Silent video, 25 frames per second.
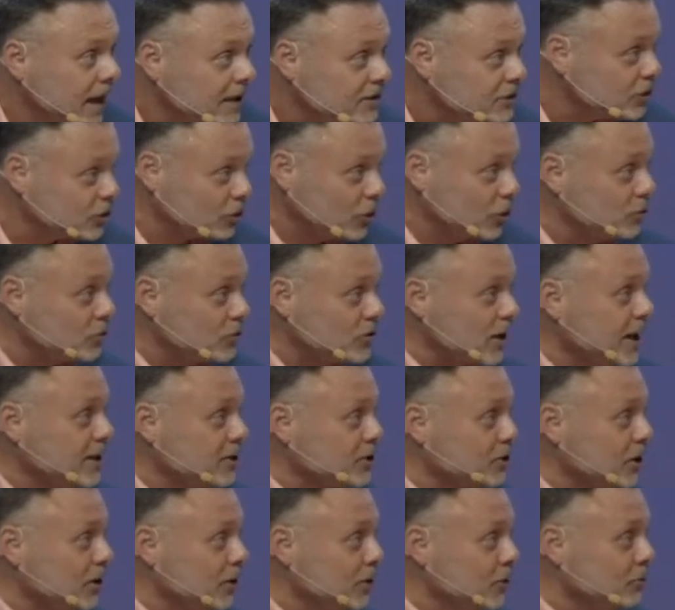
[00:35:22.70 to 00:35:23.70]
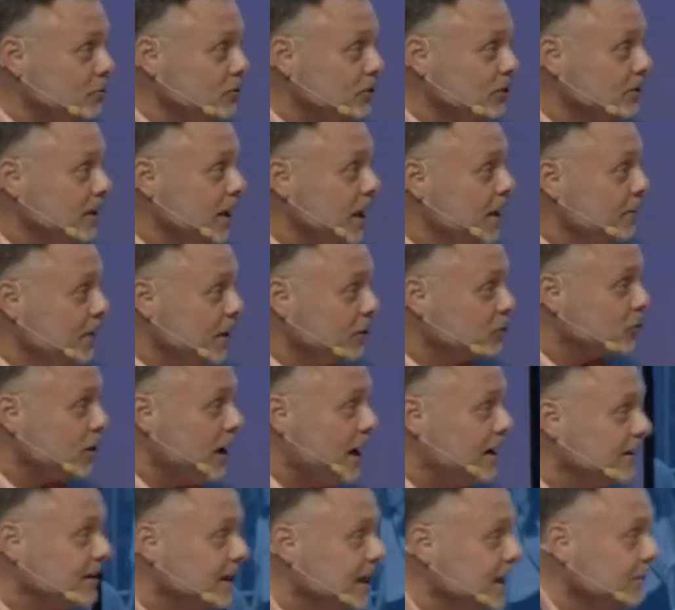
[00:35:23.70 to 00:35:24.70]
That's a two state solution. They're
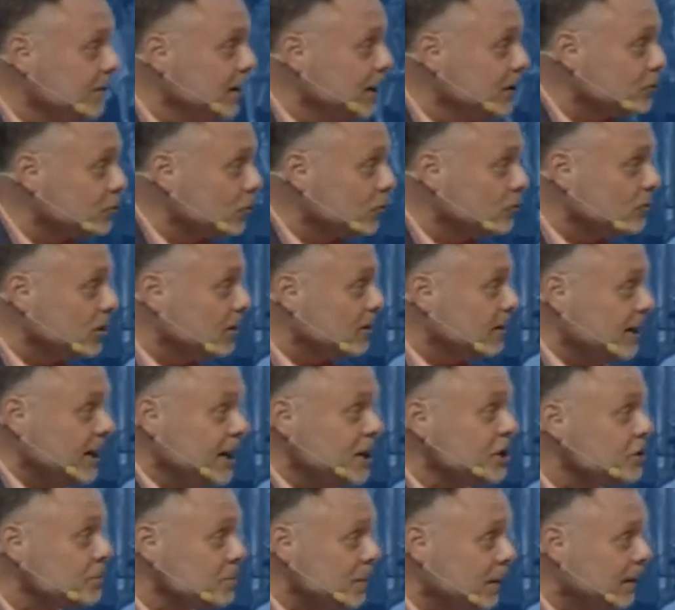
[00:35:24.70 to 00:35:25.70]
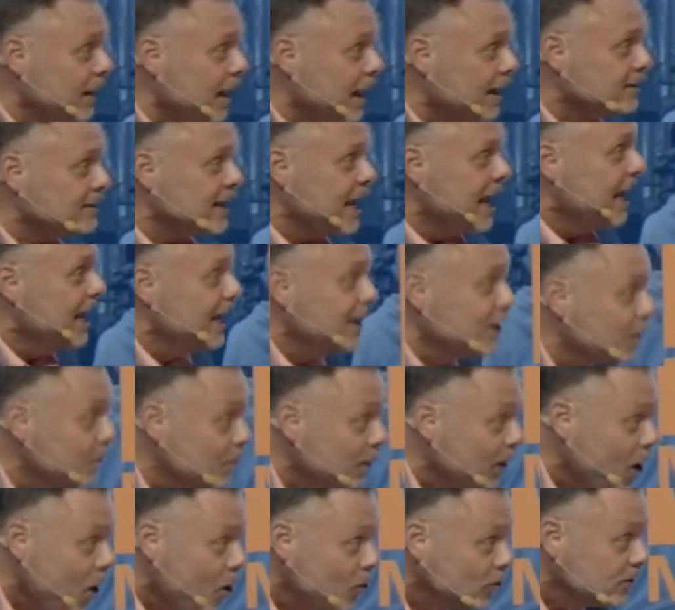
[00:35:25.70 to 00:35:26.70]
trying to give Israel to the Ishmaelites. He
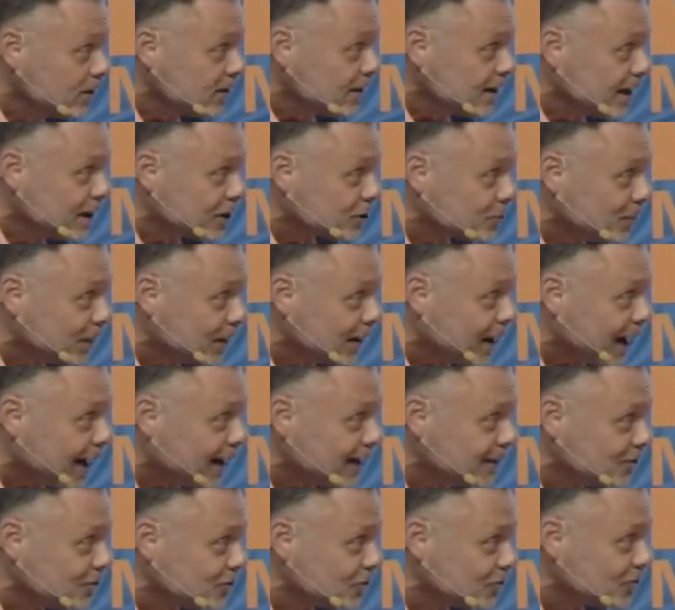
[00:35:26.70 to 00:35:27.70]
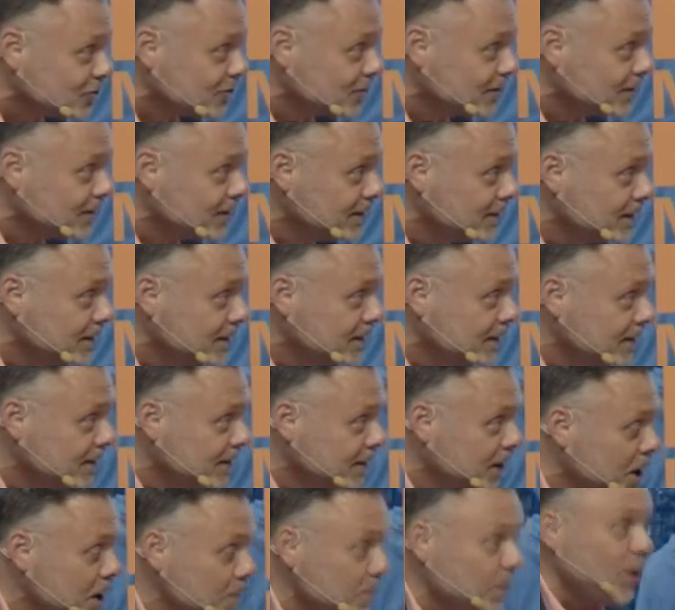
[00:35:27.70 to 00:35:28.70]
doesn't belong to the Ishmaelites,
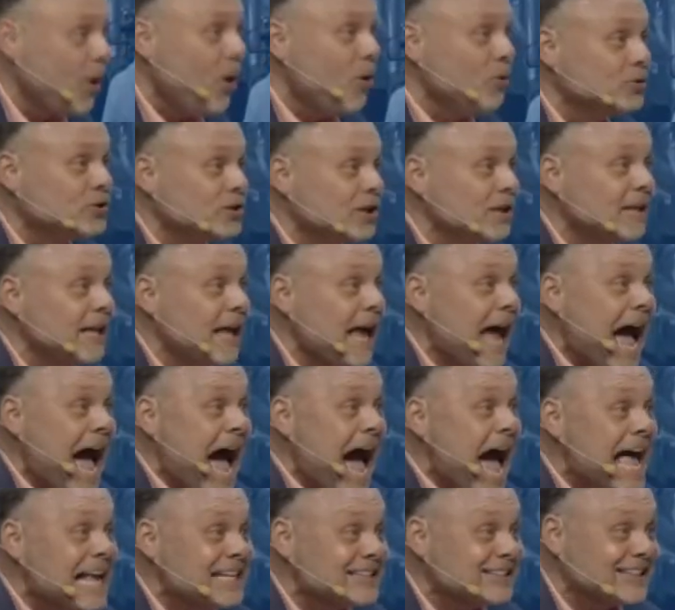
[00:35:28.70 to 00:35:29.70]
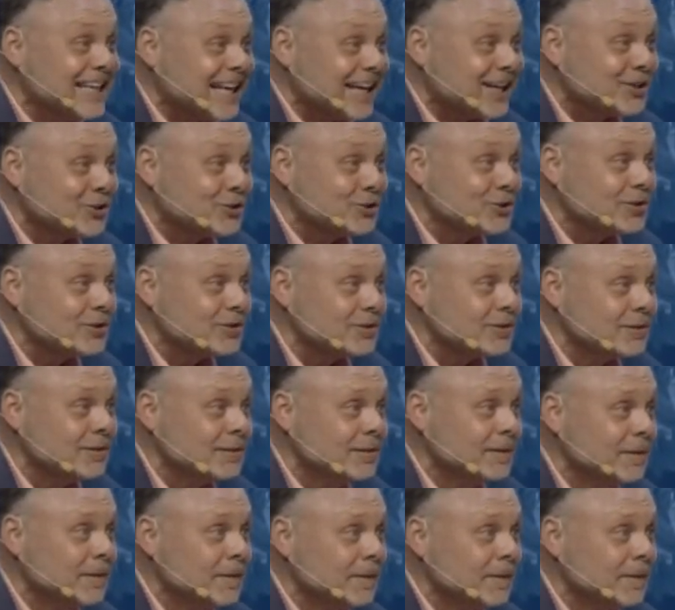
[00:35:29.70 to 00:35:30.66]
He belongs to the Isaacs.